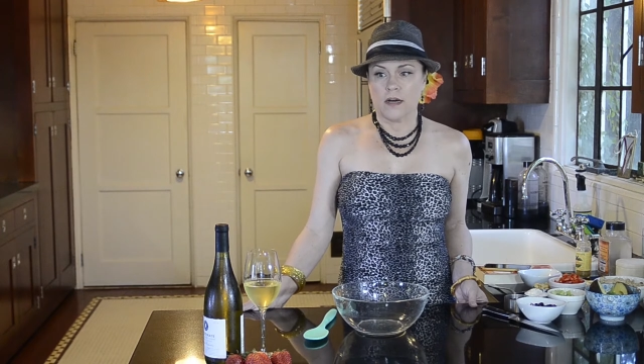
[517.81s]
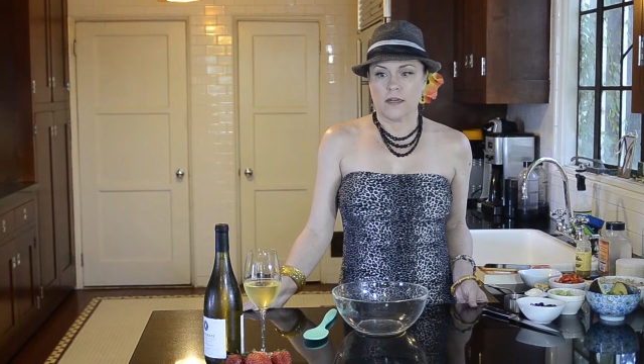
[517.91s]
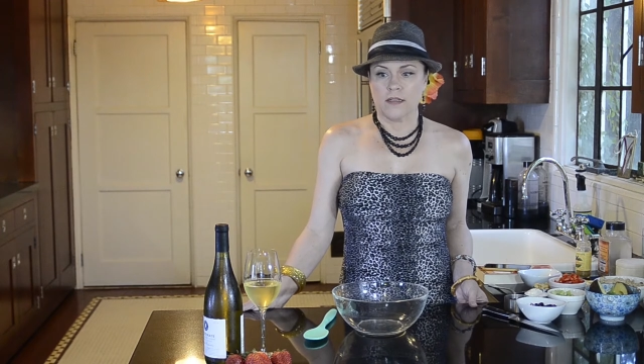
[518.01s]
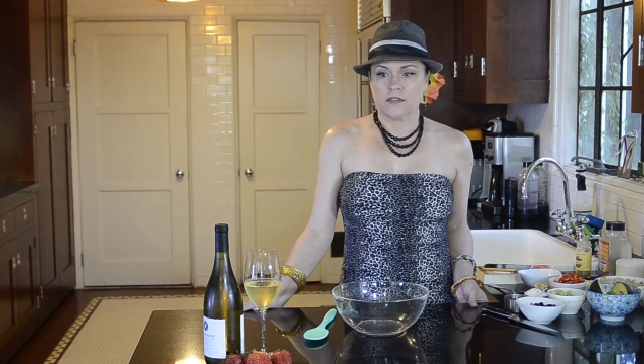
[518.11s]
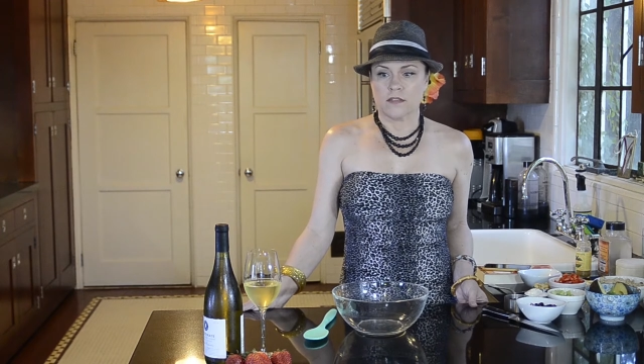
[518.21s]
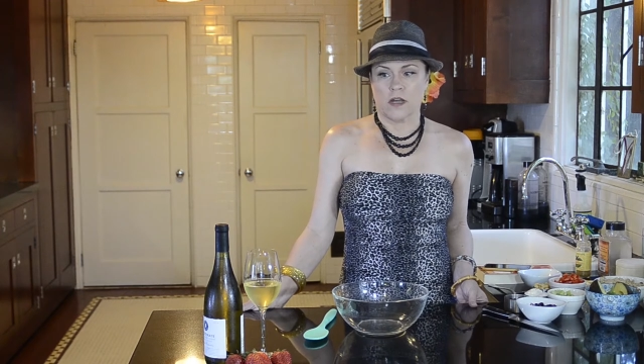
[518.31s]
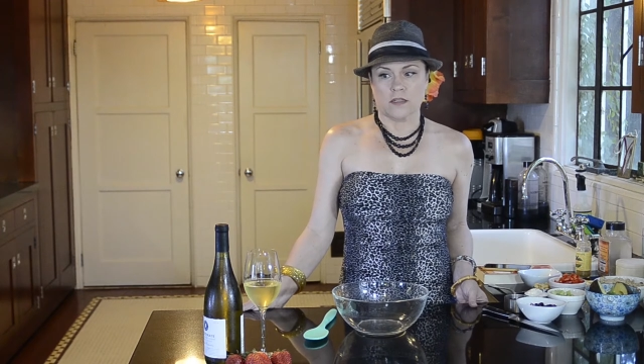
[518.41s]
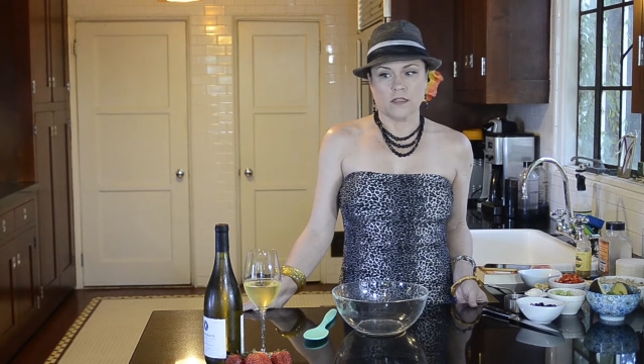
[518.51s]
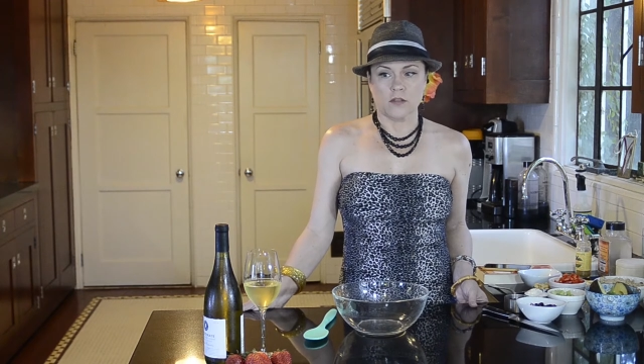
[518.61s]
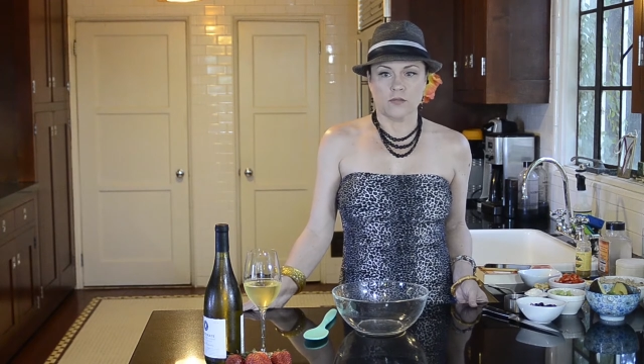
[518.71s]
it's
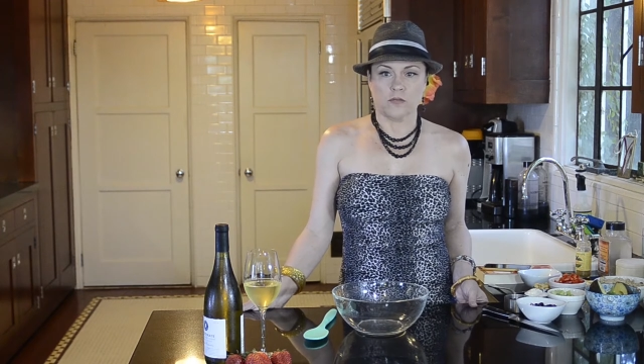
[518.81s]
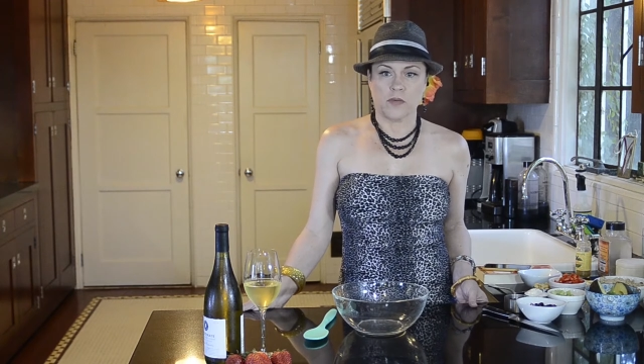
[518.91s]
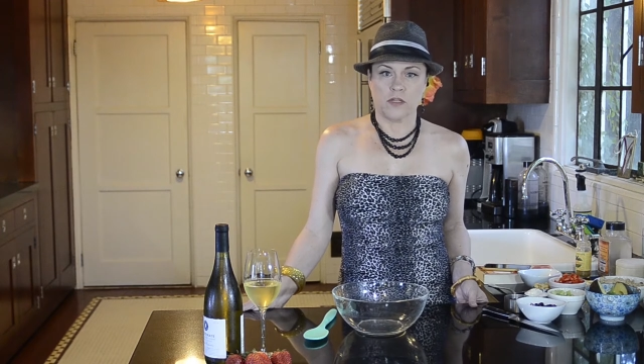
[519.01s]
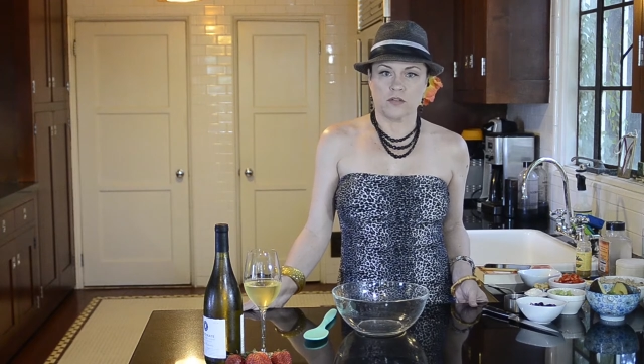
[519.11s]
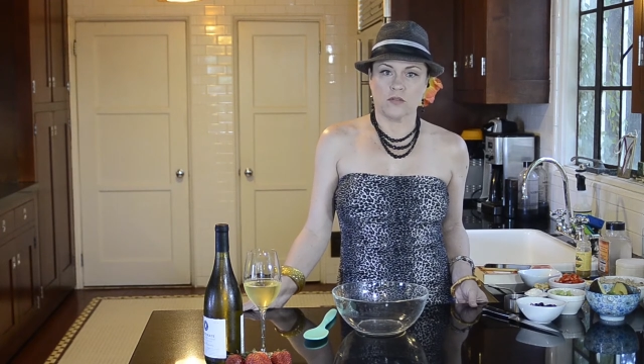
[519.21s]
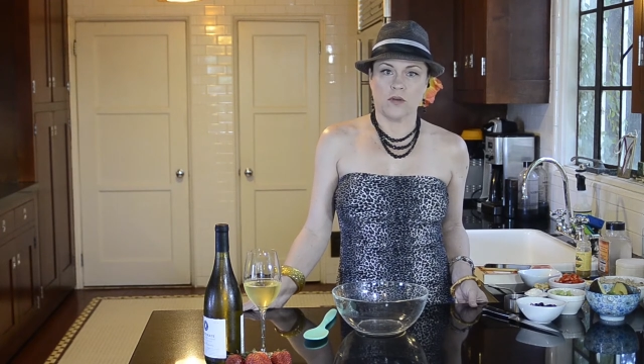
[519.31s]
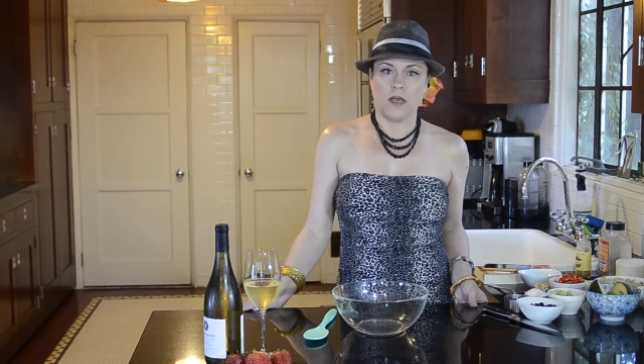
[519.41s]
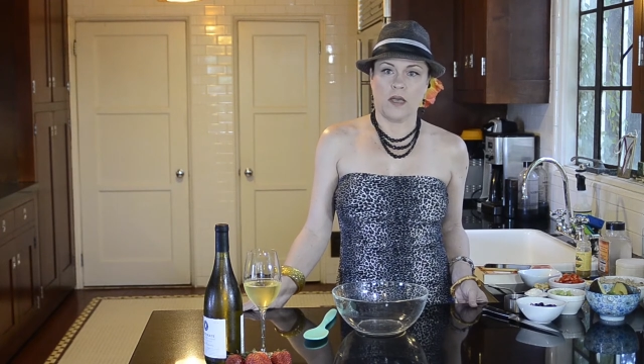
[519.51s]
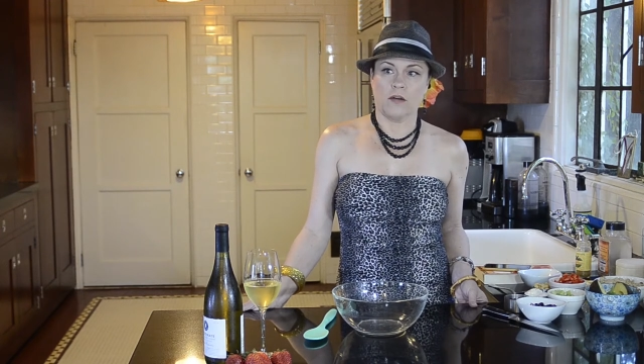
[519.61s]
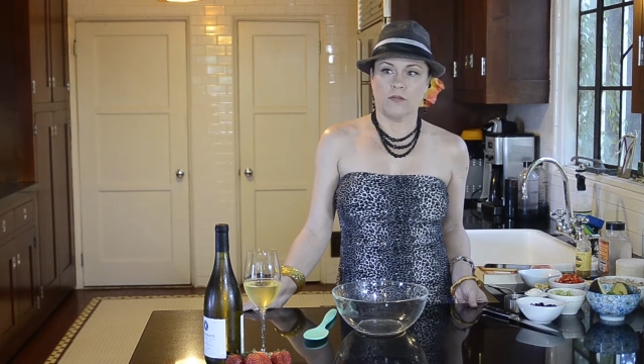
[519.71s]
not legal for me to
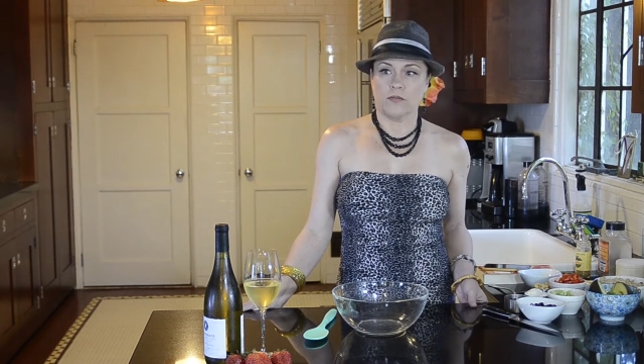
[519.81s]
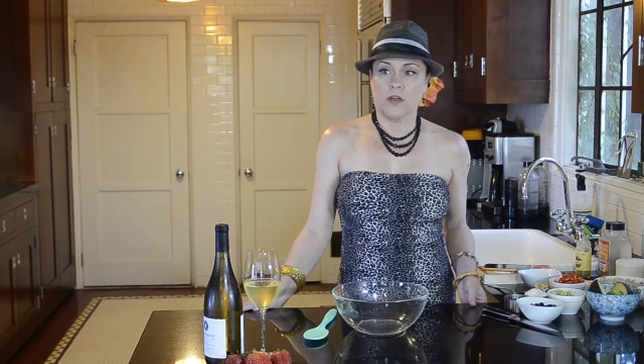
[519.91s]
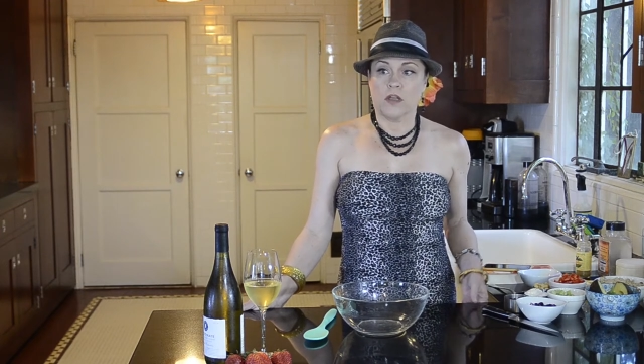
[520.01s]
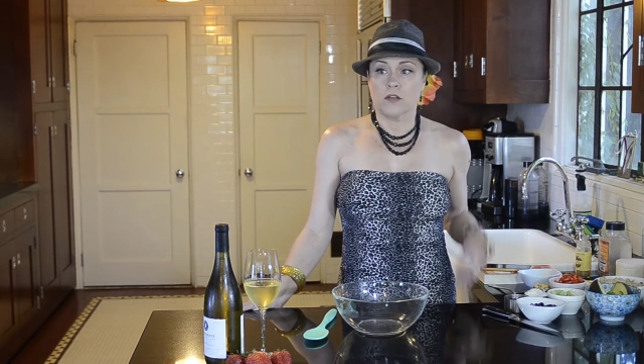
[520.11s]
have